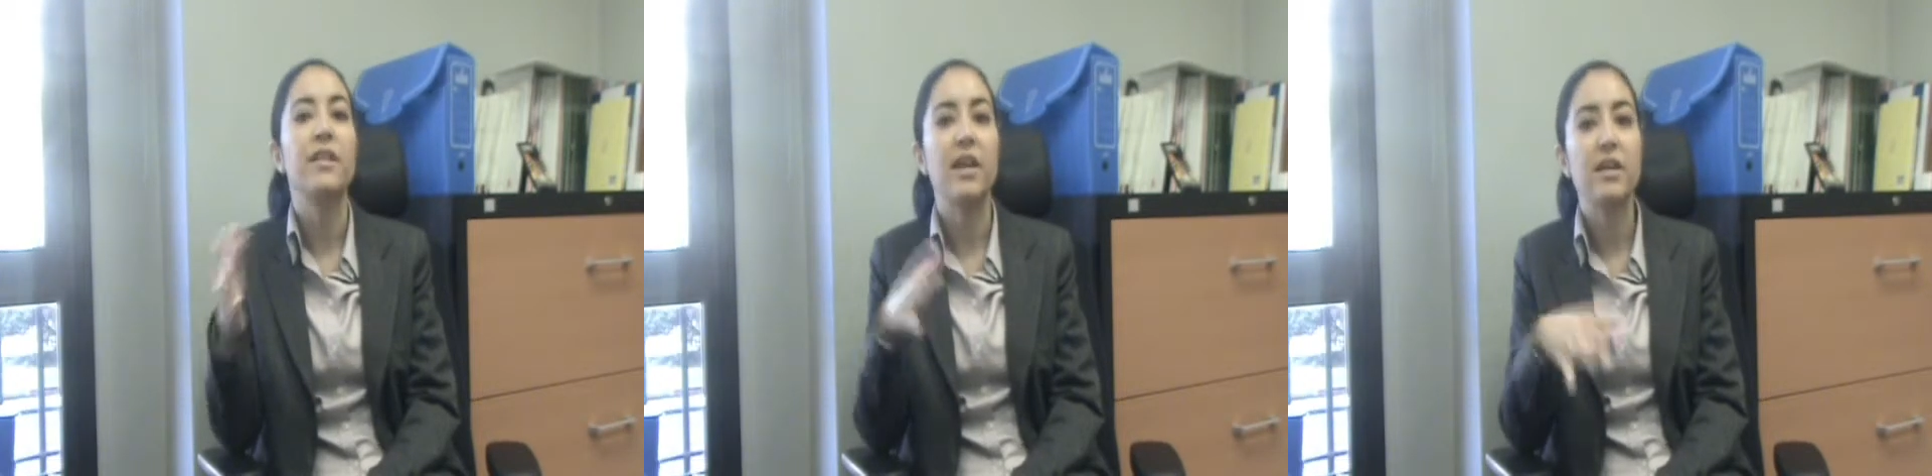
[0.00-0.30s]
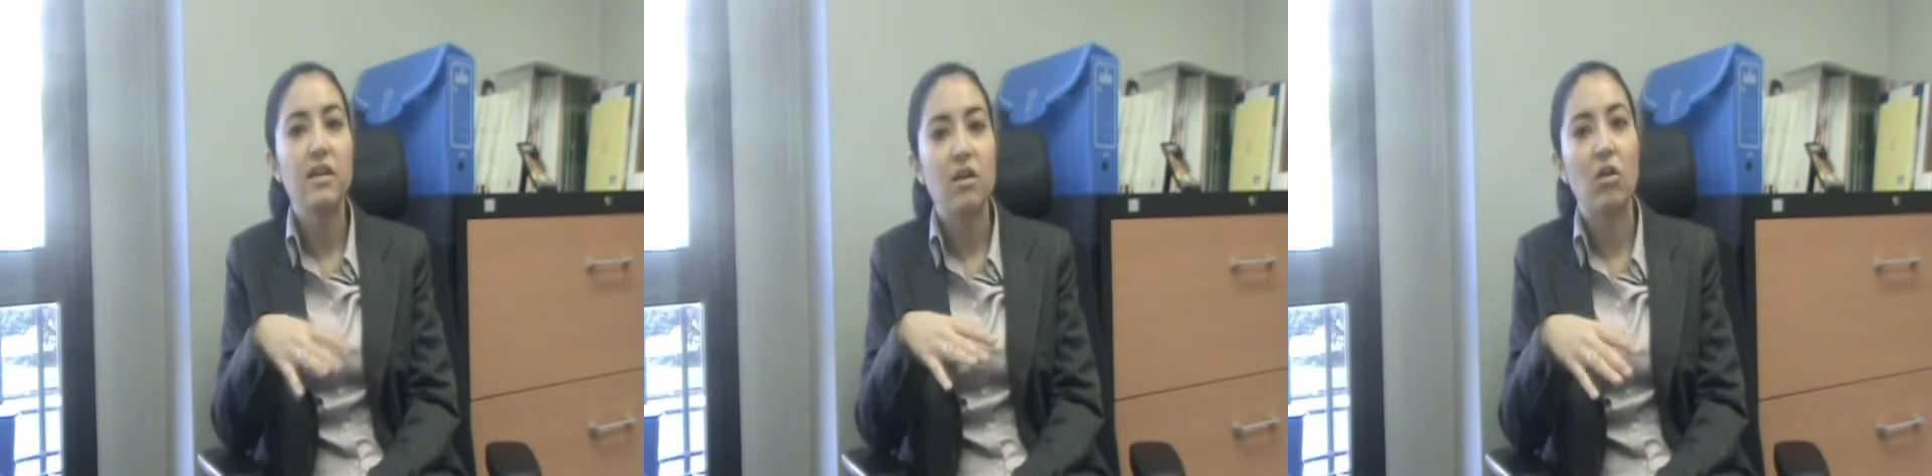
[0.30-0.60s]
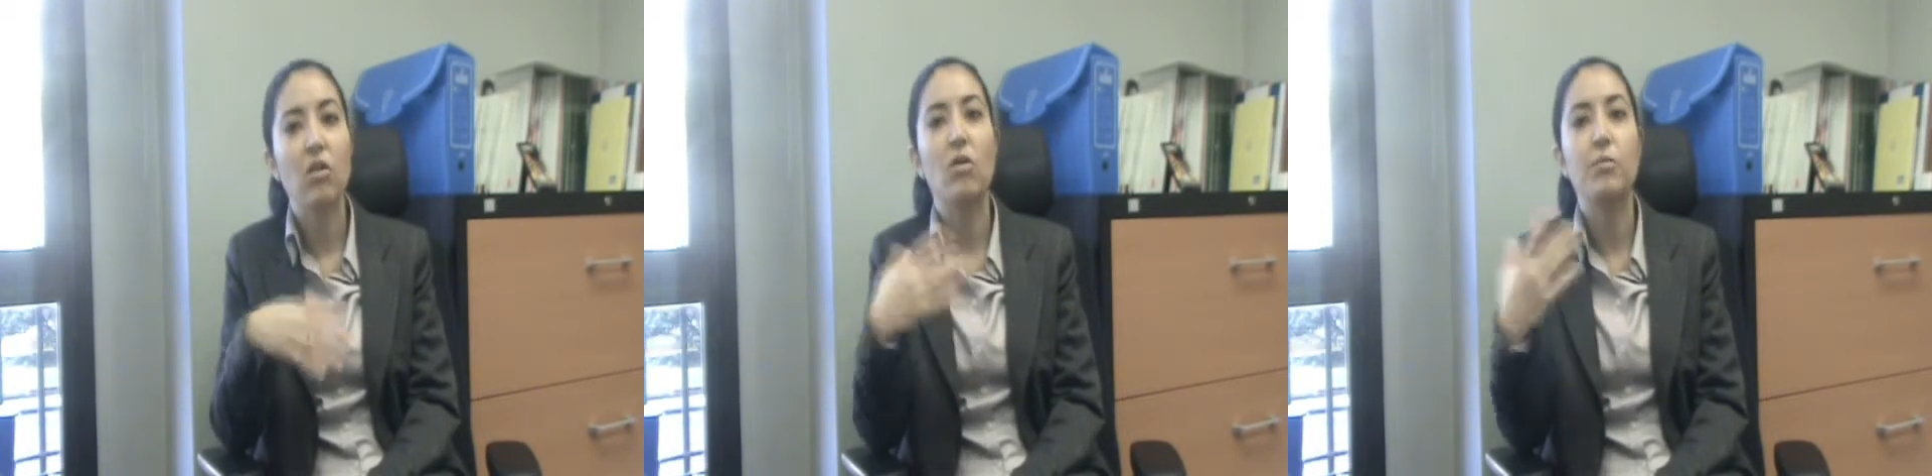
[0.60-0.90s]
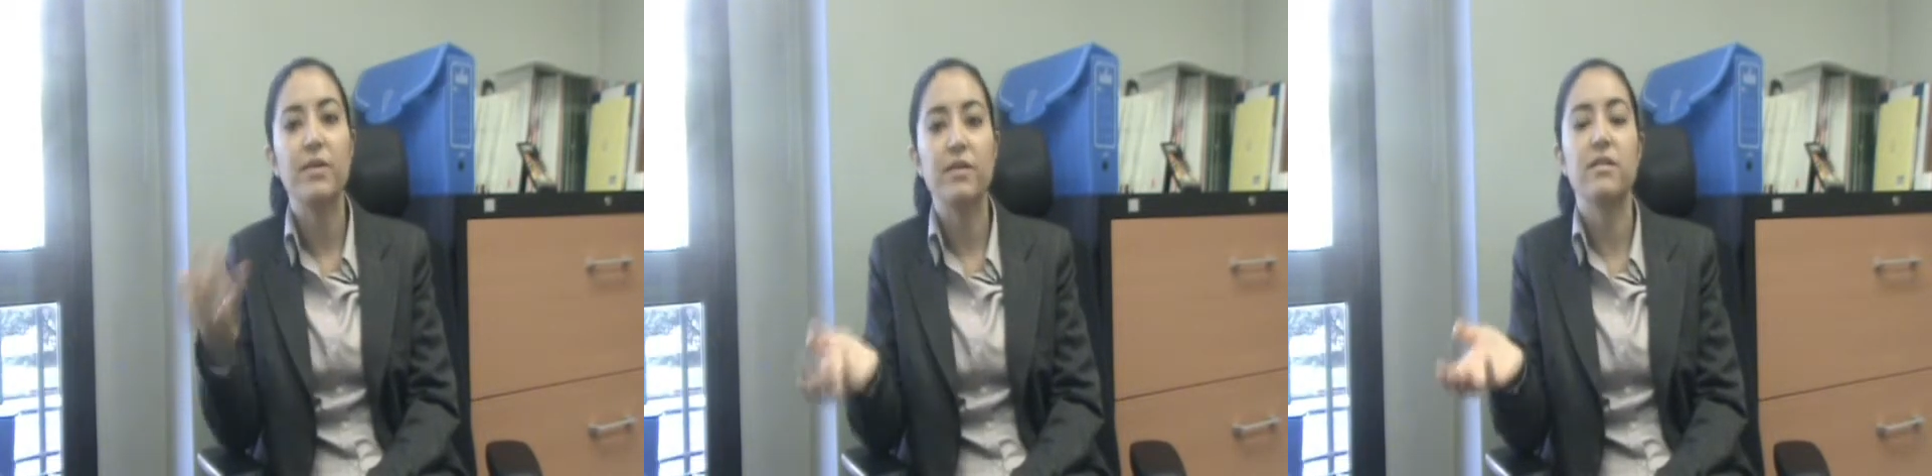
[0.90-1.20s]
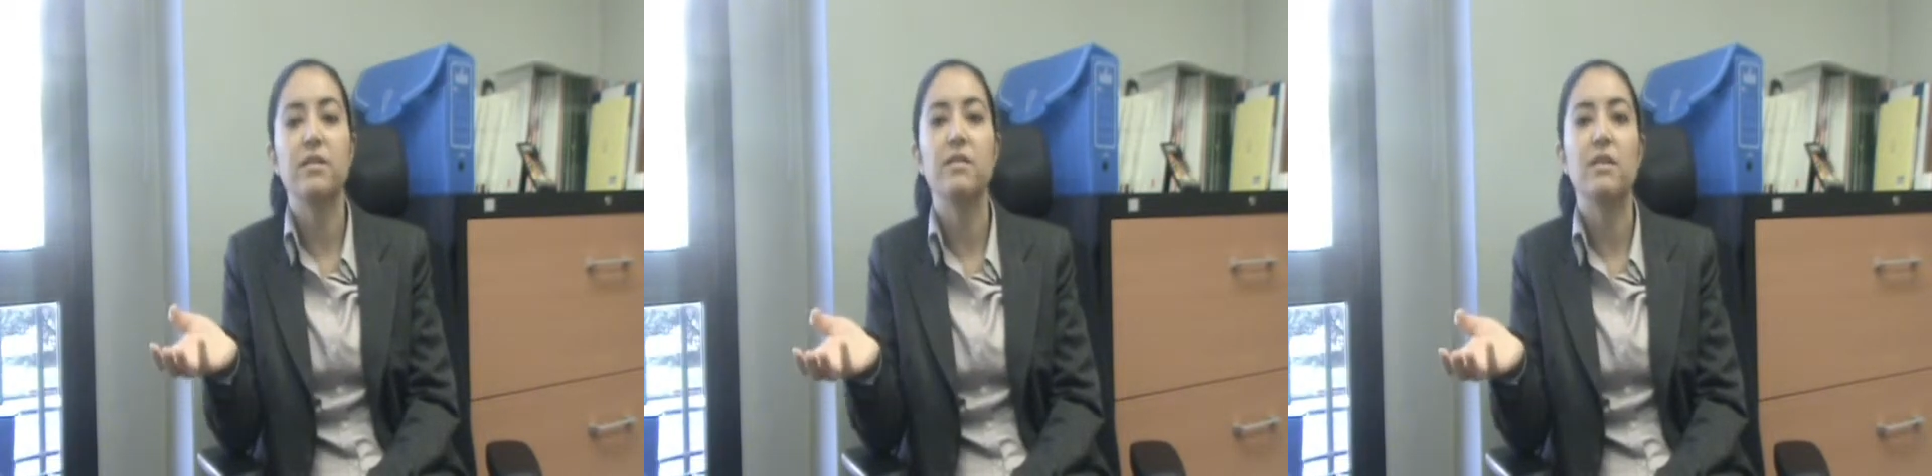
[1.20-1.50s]
technical or
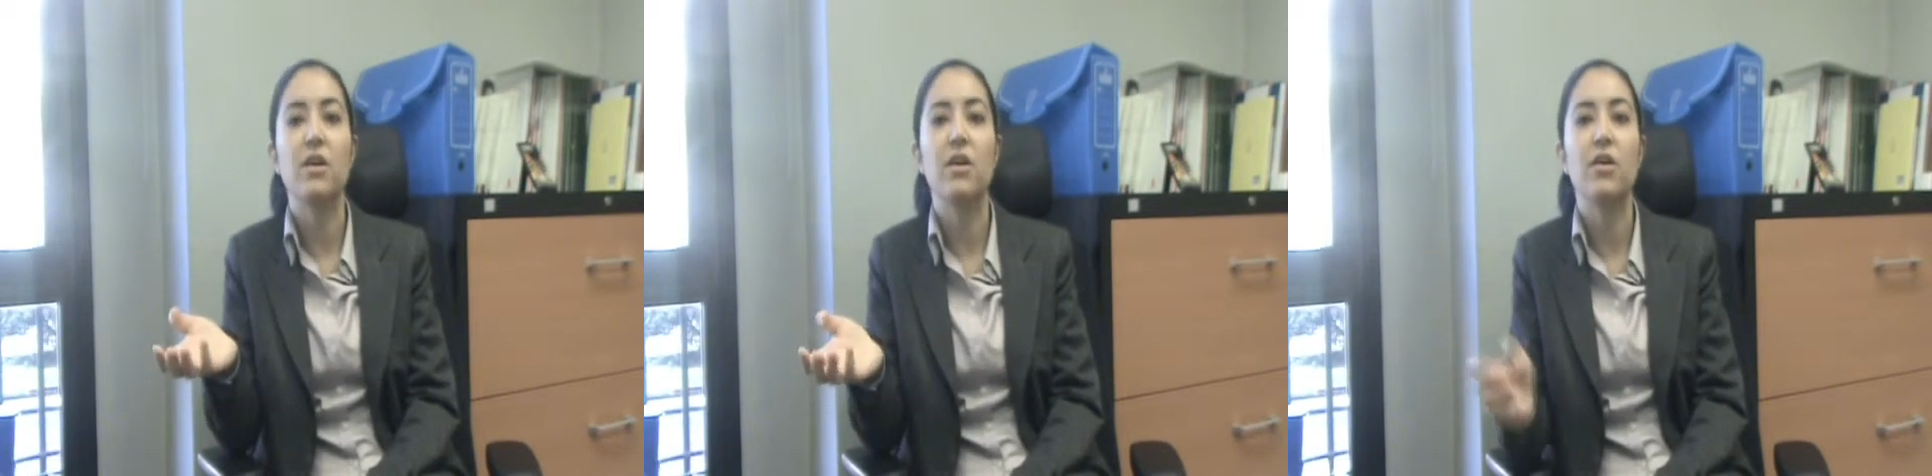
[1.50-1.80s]
business